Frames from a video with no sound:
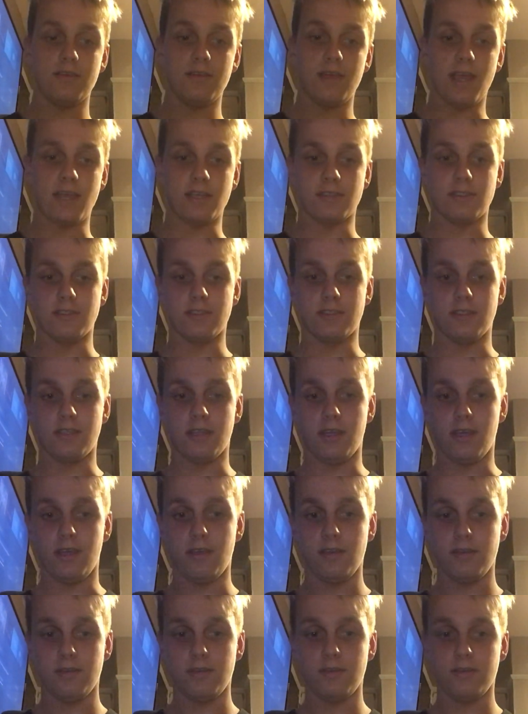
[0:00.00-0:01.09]
Exeter,
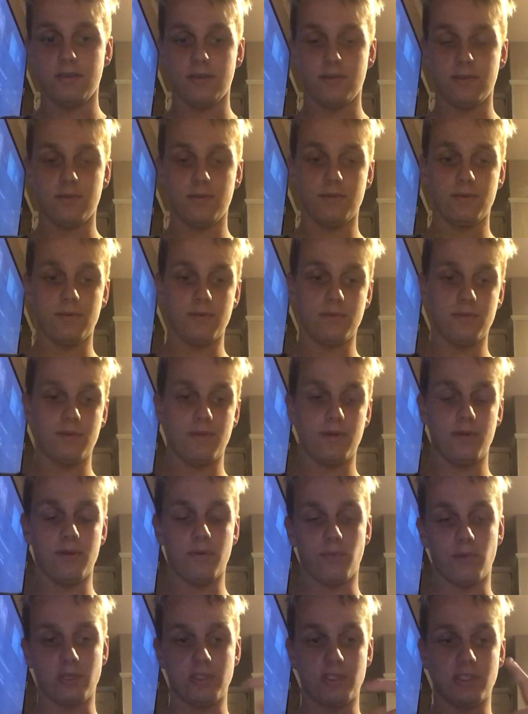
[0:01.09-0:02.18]

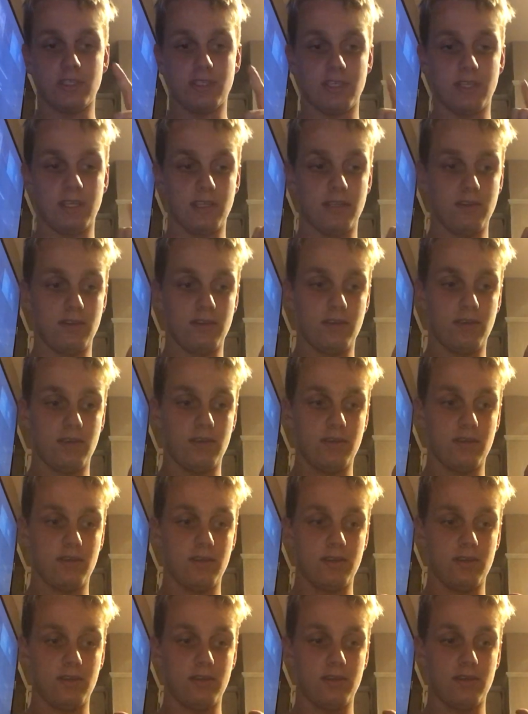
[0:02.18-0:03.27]
which is in
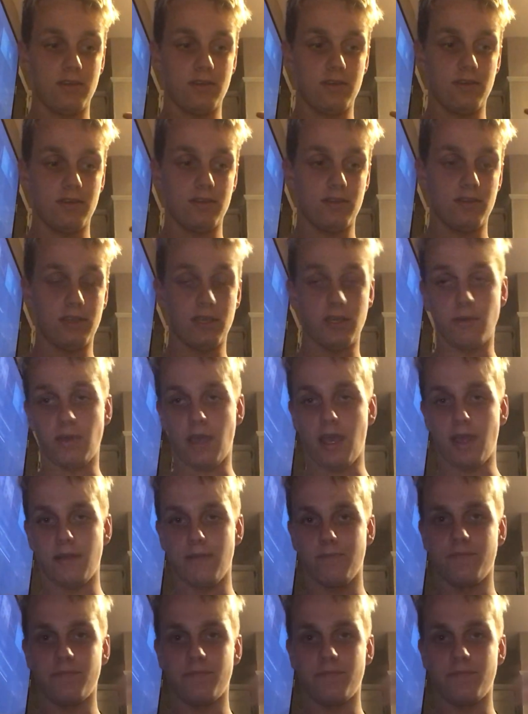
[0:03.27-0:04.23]
the UK.